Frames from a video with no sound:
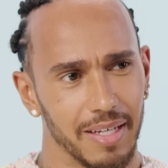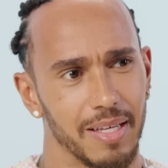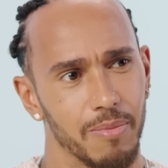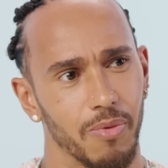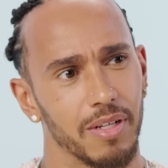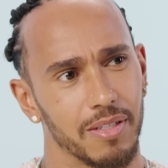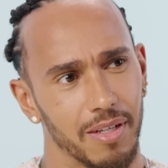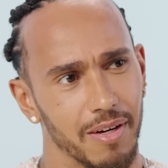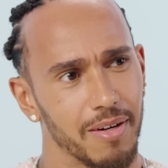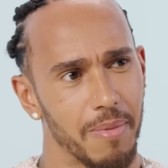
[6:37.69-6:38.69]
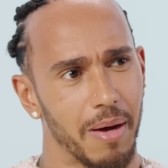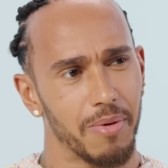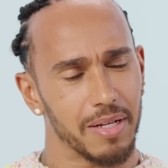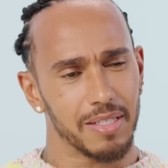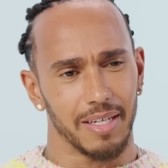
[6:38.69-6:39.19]
and him wanting to learn about
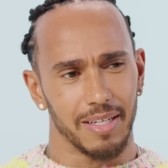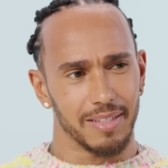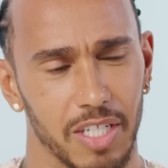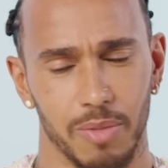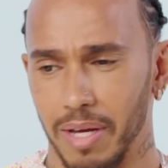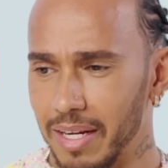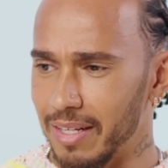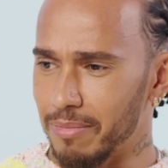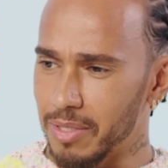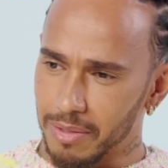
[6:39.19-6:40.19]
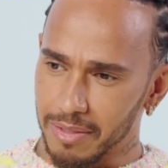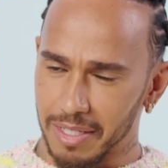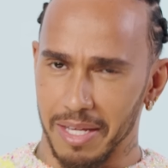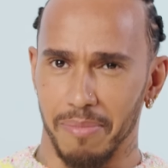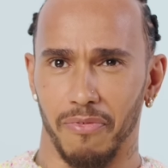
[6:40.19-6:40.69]
racing and explaining it
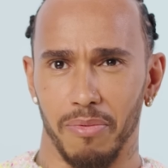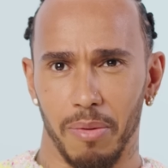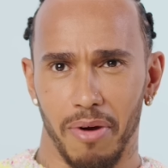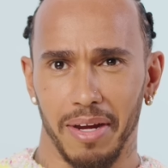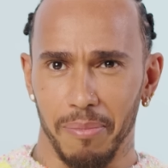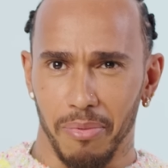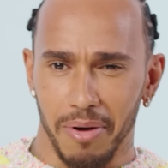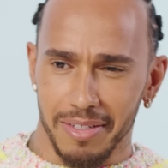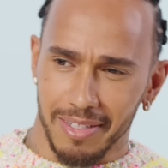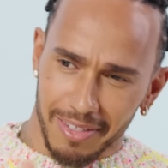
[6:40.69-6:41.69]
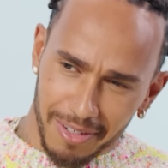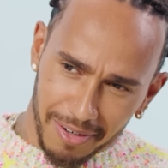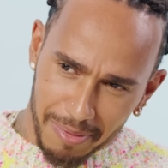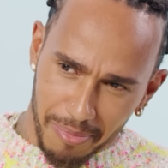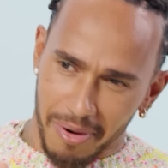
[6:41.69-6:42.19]
to him from the breaking point to the
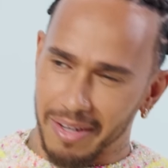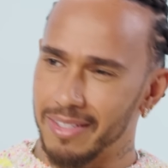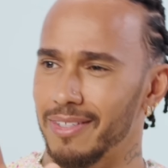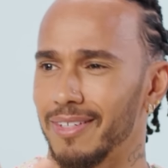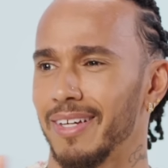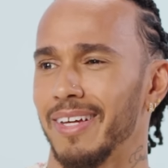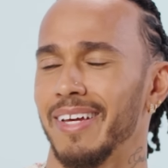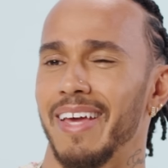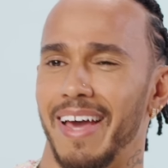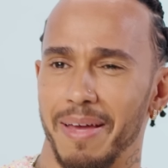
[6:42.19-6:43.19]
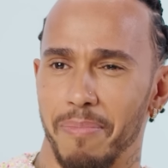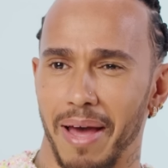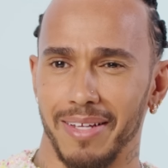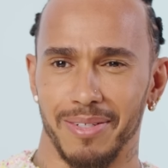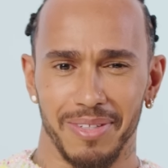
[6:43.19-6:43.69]
turning point to
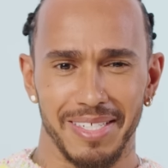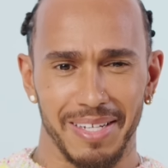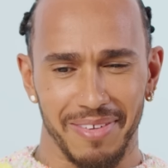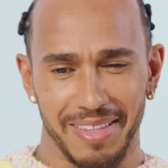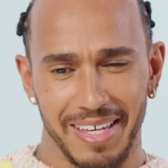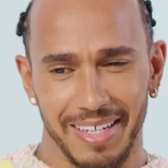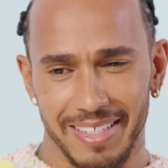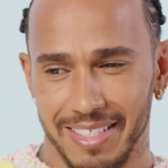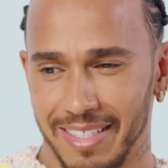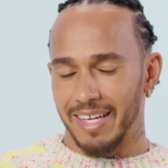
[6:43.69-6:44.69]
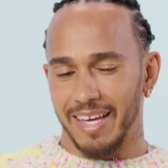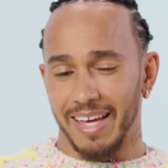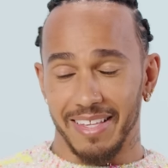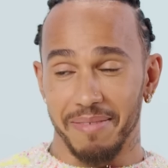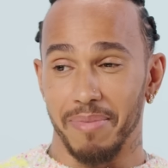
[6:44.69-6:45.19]
apex, all these different things.
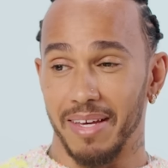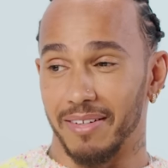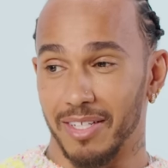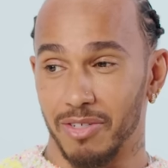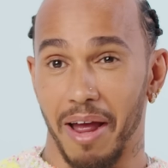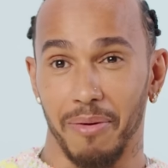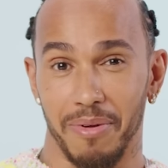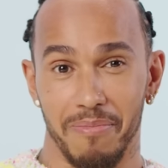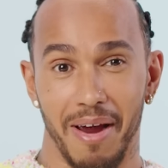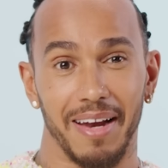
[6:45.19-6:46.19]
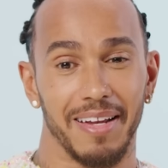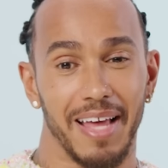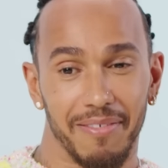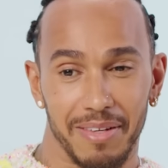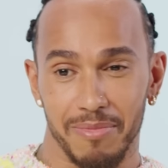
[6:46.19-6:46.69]
And then being on the track with Brad and
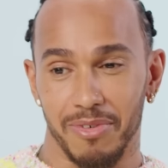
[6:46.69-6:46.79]
having him